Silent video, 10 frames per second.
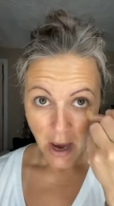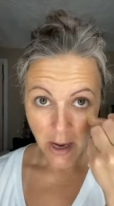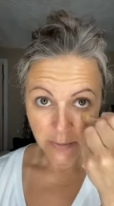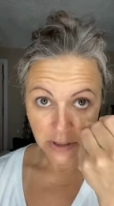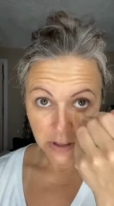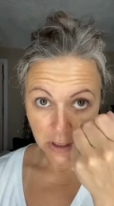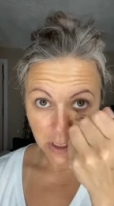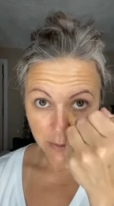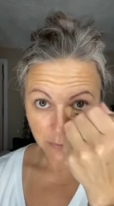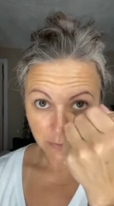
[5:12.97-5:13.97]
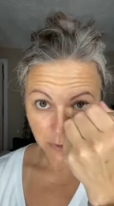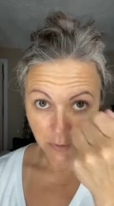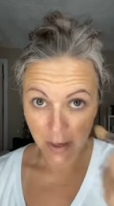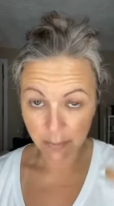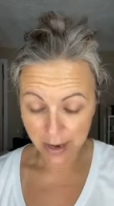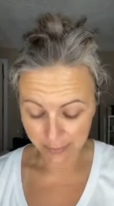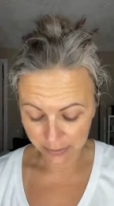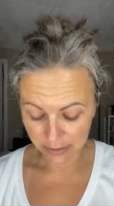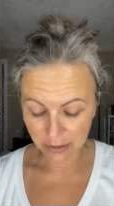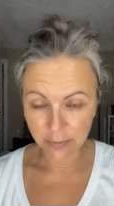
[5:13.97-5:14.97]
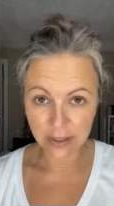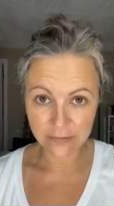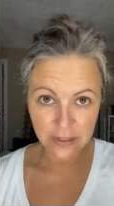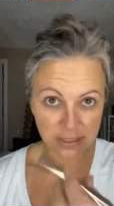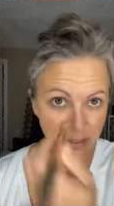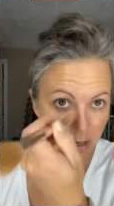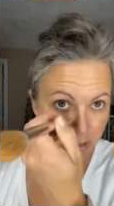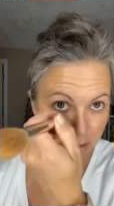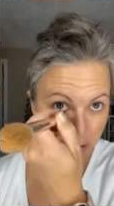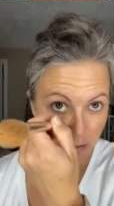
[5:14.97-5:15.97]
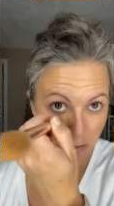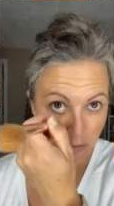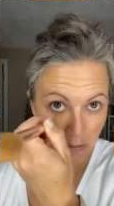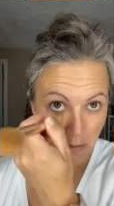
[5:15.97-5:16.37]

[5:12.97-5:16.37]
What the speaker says: I'm just gonna come through and pop a little bit of this color